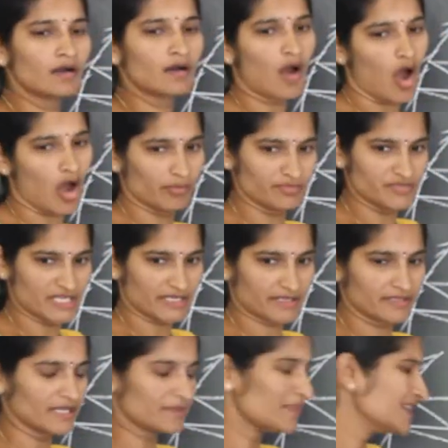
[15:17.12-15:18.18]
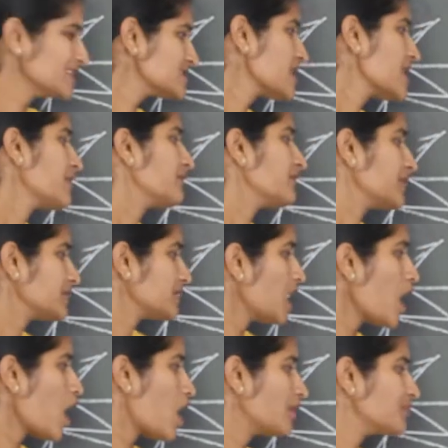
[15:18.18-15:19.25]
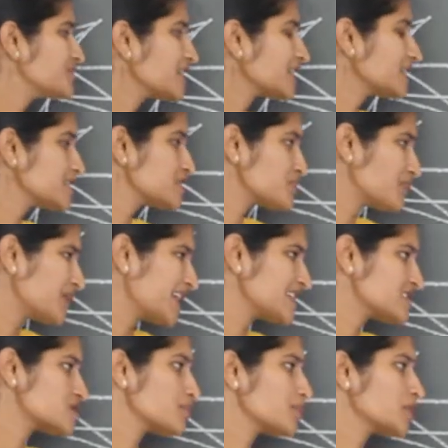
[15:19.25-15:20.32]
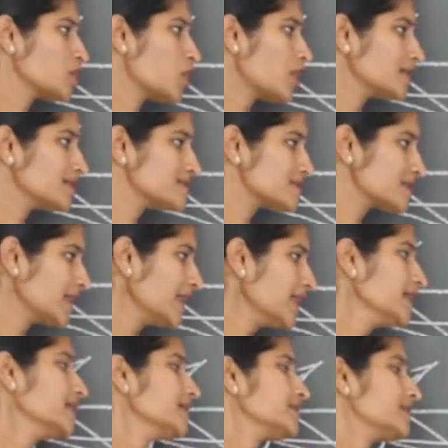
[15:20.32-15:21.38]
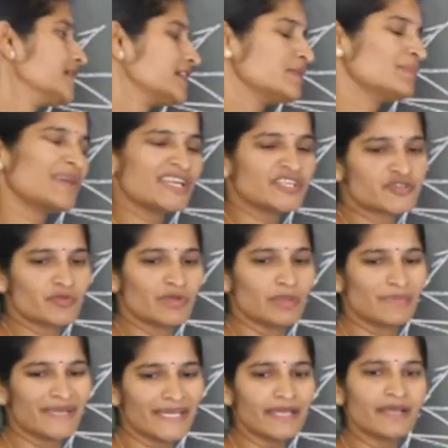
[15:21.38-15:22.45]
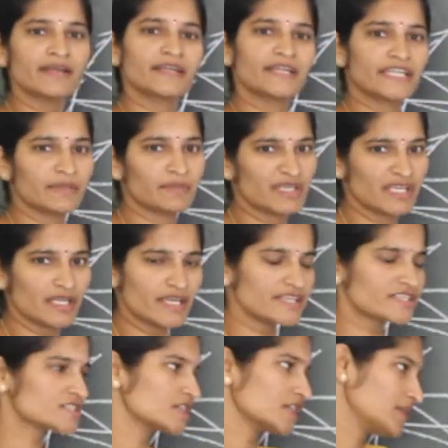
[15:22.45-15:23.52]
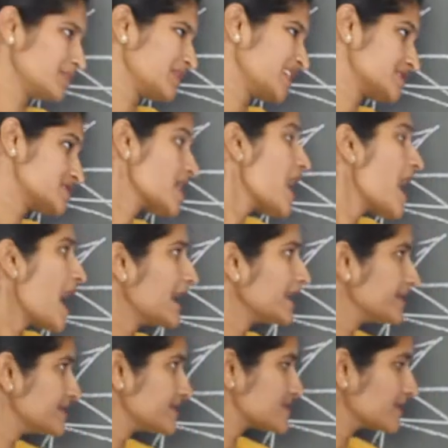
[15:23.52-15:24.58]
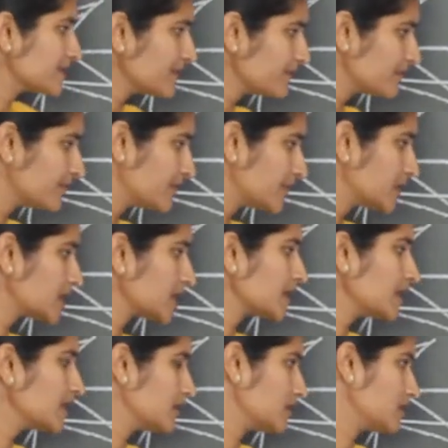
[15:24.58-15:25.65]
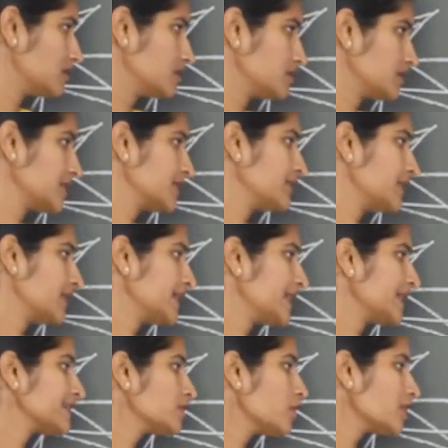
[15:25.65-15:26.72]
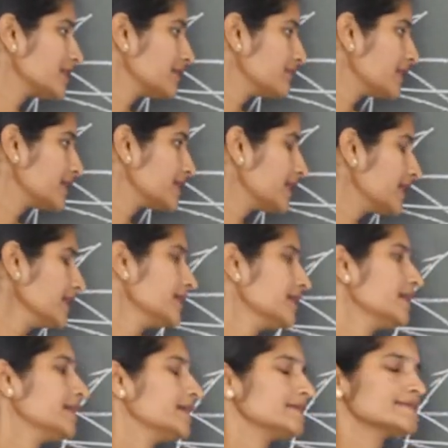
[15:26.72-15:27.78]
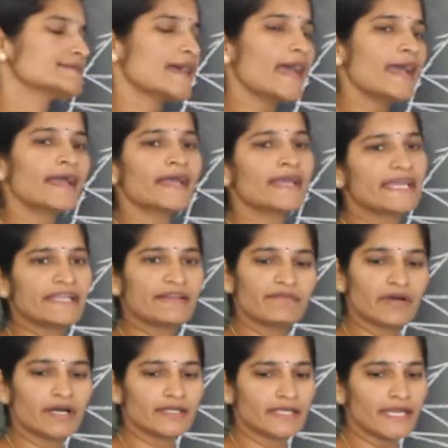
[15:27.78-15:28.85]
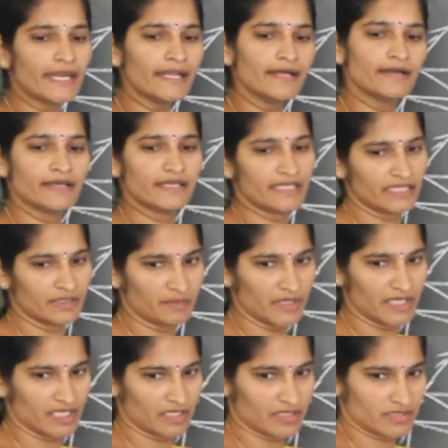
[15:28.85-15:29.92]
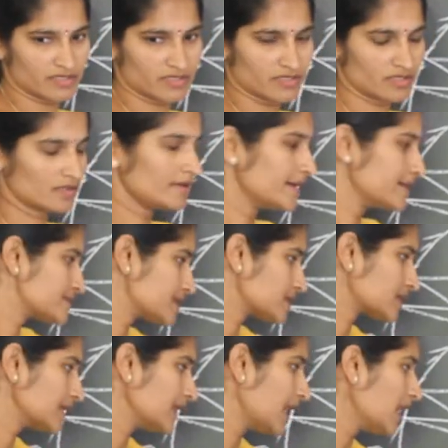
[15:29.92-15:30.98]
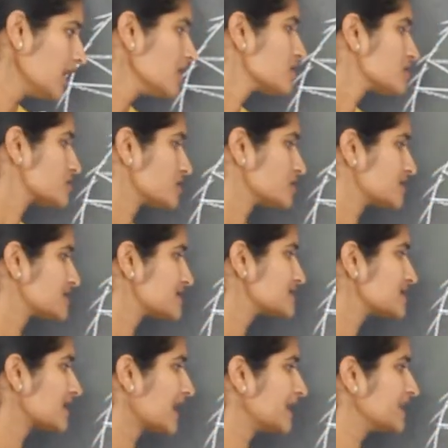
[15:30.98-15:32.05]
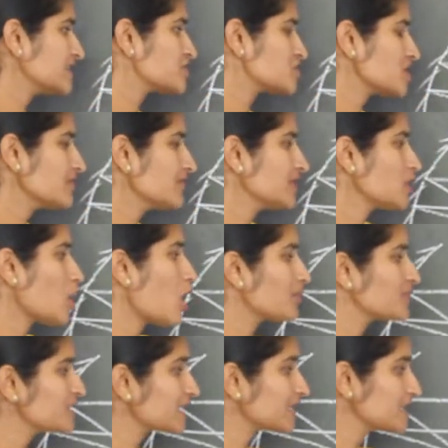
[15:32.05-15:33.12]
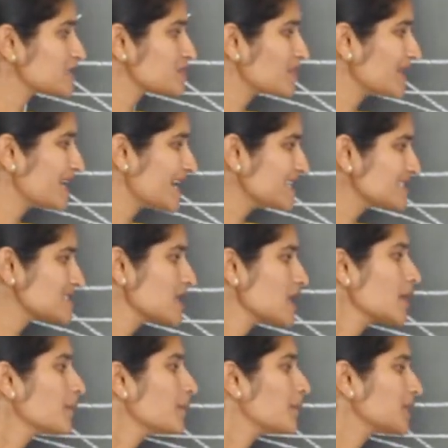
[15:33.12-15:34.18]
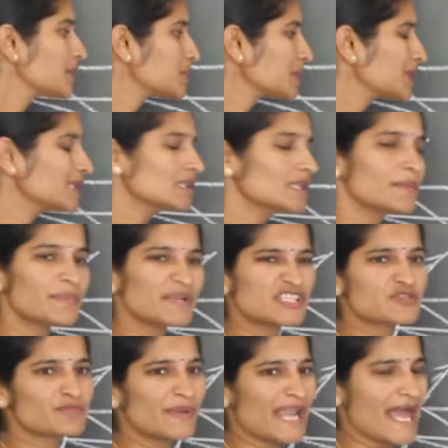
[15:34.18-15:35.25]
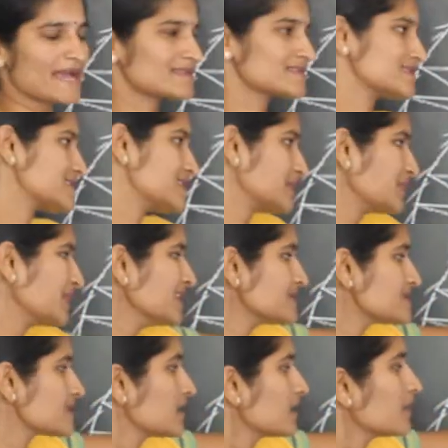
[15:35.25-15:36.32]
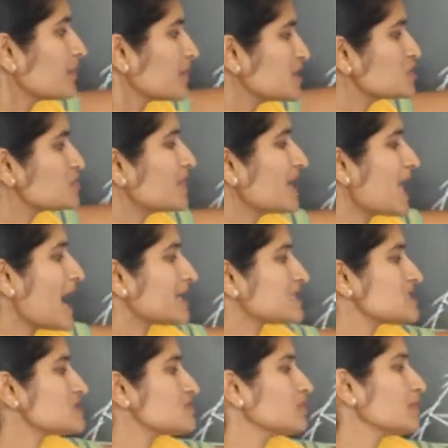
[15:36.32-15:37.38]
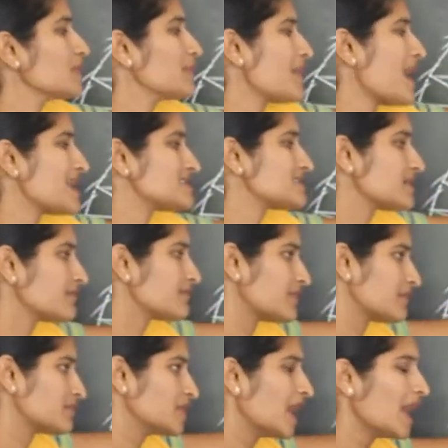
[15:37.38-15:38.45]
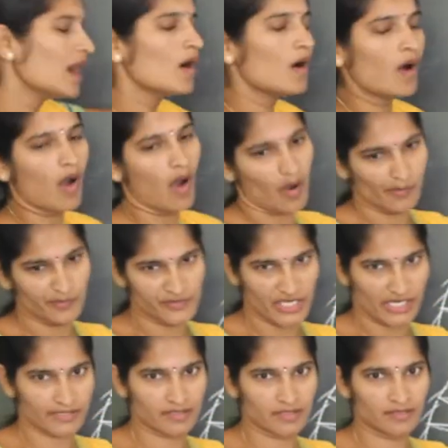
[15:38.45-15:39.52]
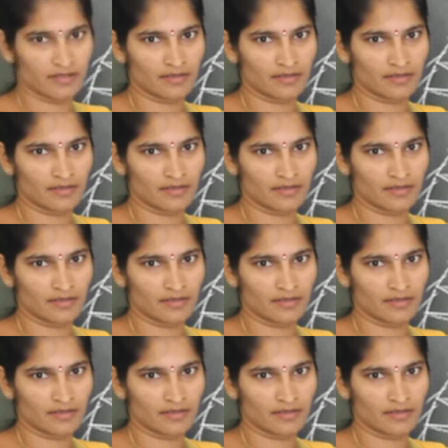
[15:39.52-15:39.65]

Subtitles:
object. That means when the object is placed beyond C, the image will be diminished image. And is it a vertical, erect or inverted? It is a inverted image. Is it clear? So this is the condition when the object is placed between the principal axis. That means principal axis will be passing from the object.